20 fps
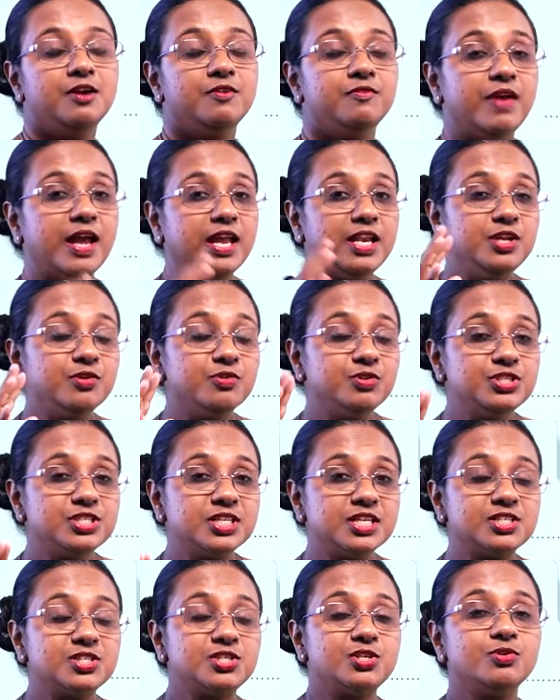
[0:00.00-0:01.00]
When you
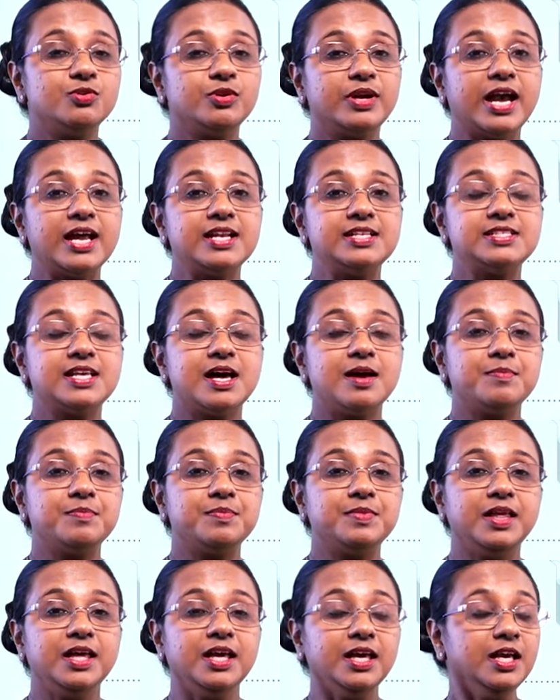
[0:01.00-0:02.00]
just look at
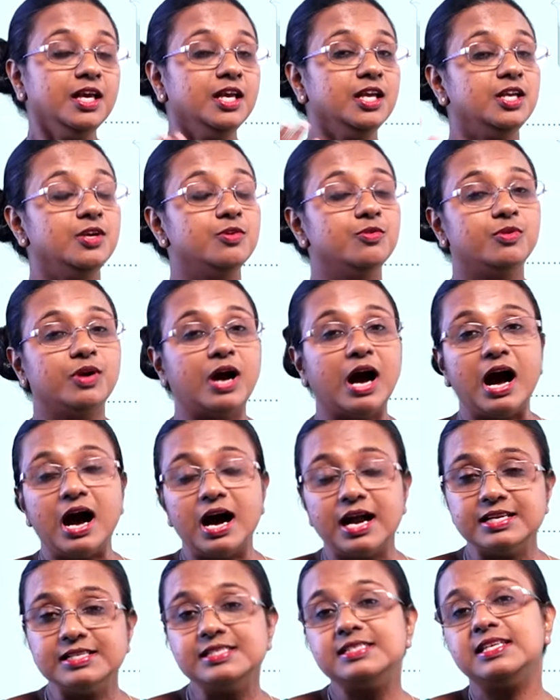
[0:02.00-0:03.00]
something, you
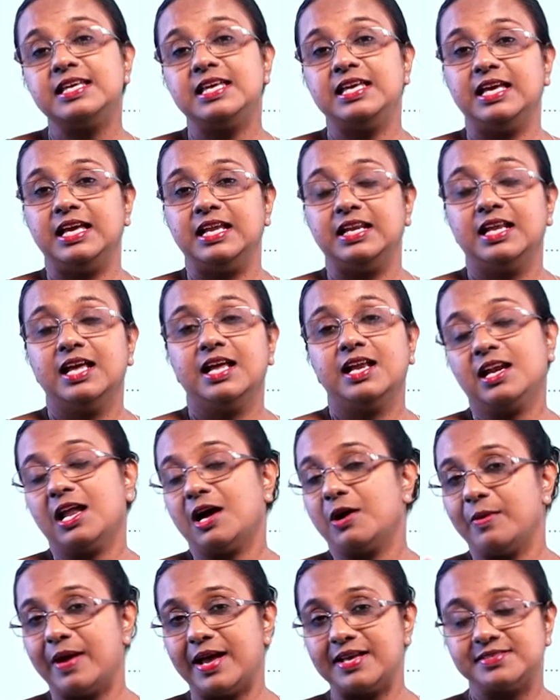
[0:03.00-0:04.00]
can't see it.
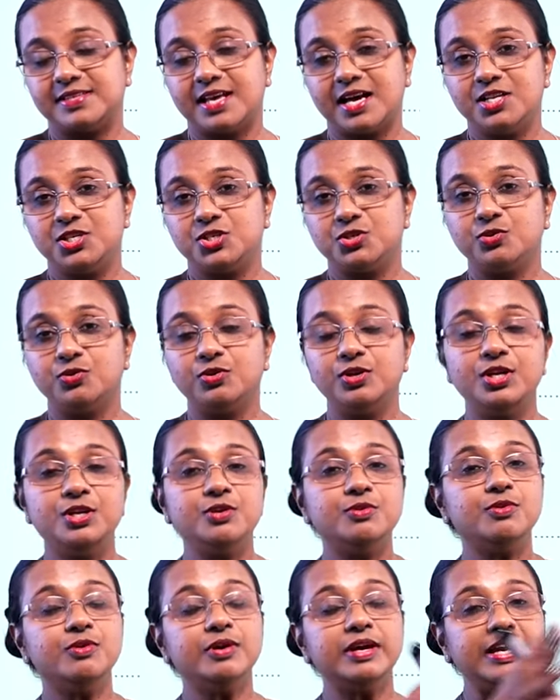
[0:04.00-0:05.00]
Now, as I told
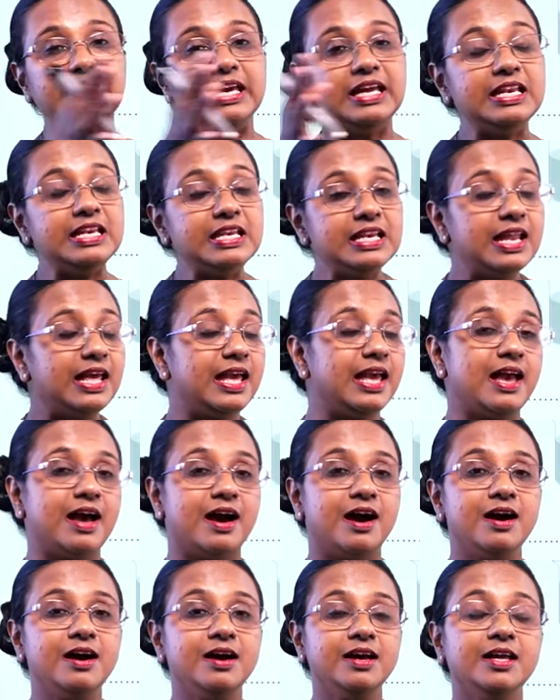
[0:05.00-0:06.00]
you, in
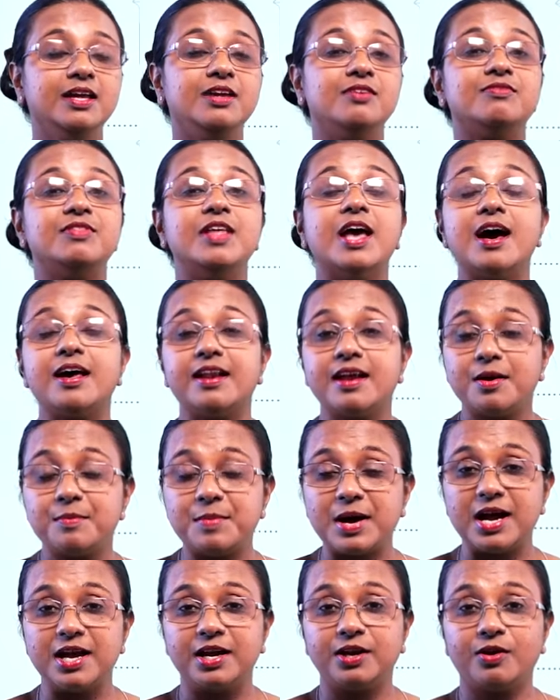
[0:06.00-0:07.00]
air, if there are
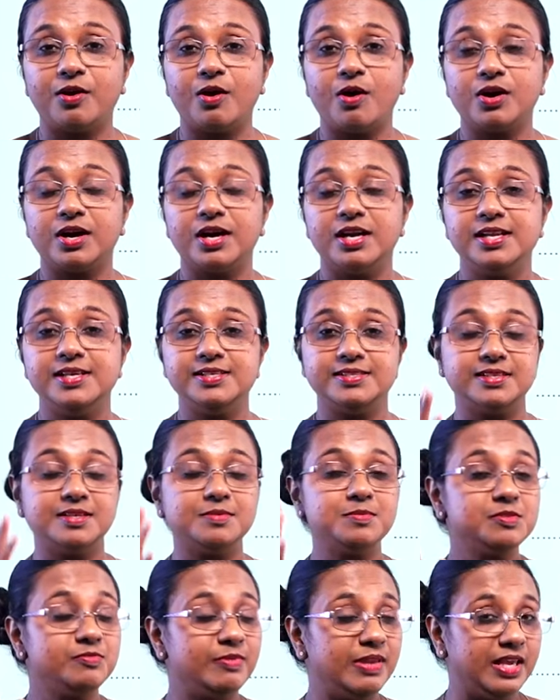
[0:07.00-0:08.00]

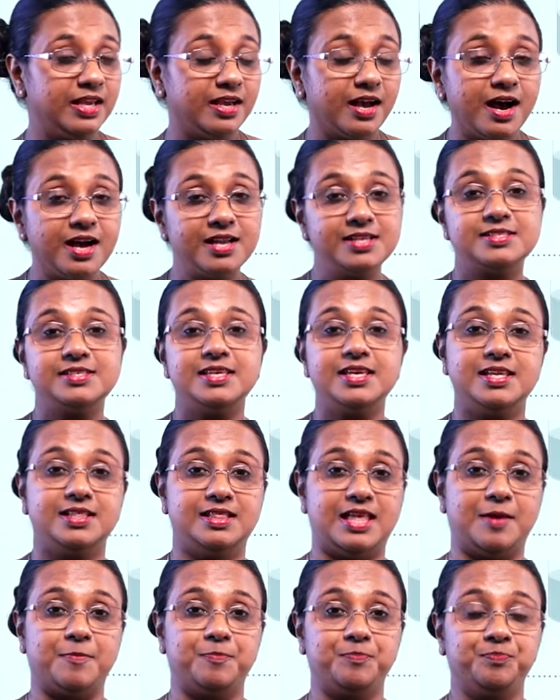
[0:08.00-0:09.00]
microorganisms, we can't see
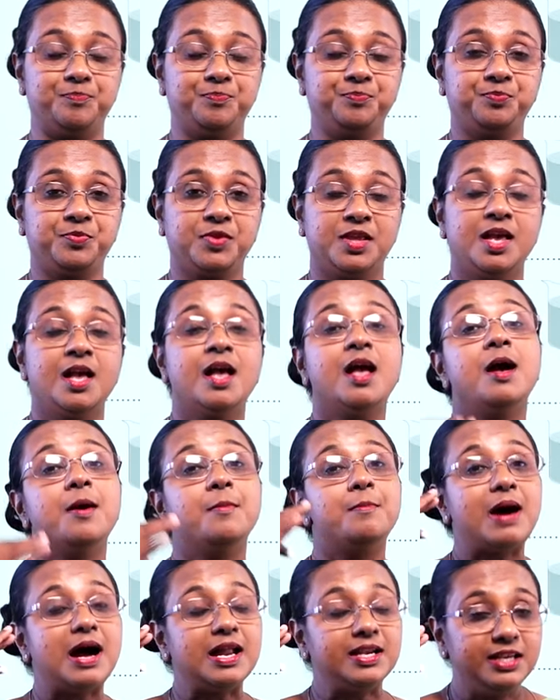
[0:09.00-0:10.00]
them.
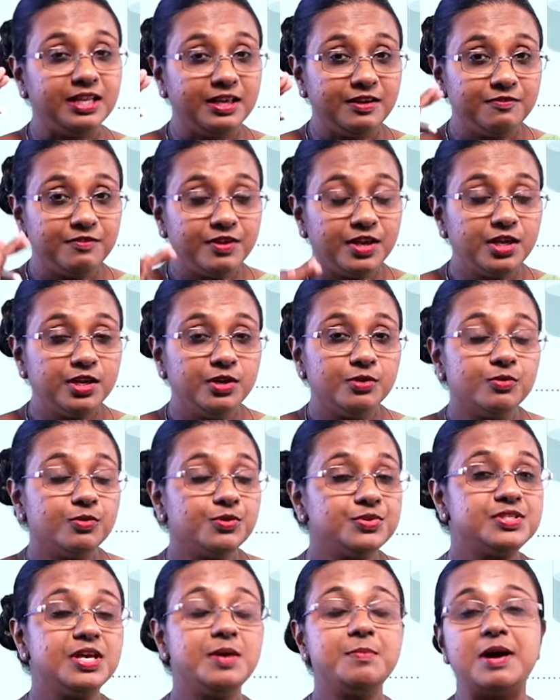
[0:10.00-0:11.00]
But if we
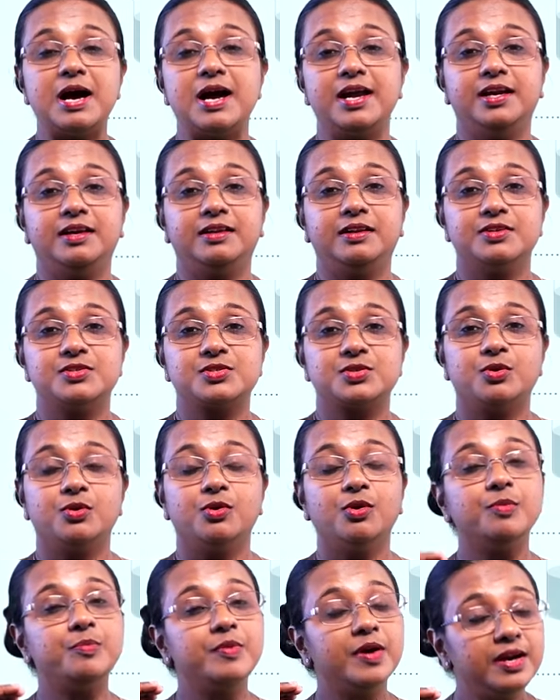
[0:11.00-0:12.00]
use a
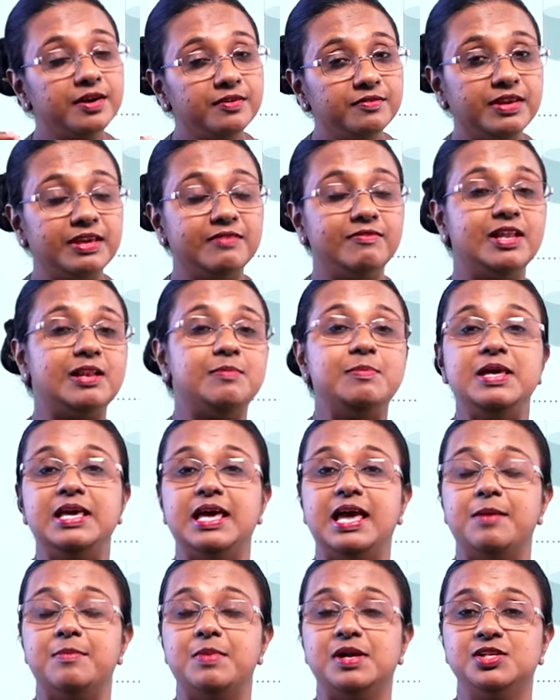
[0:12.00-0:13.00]
microscope, we will be
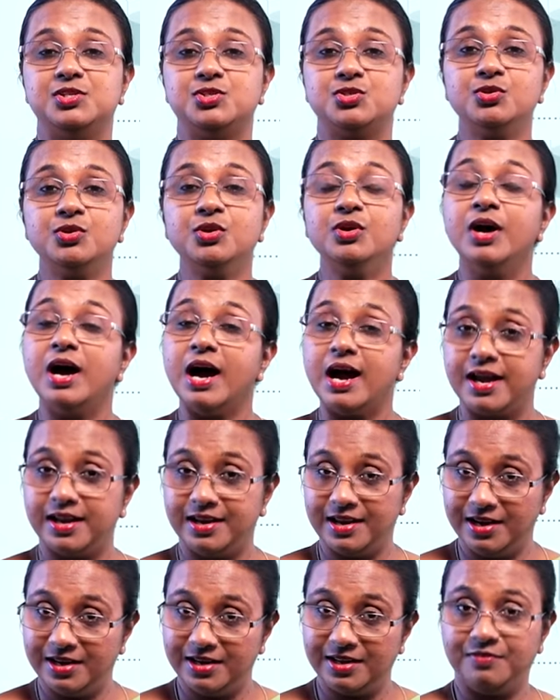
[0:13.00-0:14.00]
able to
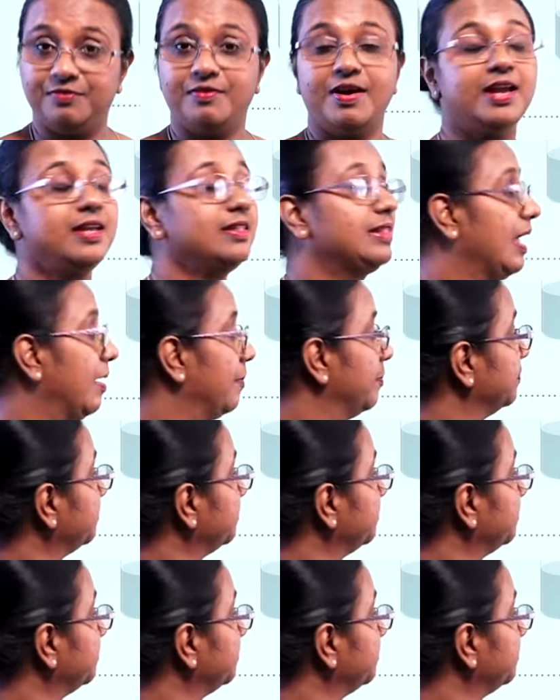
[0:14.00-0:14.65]
identify them.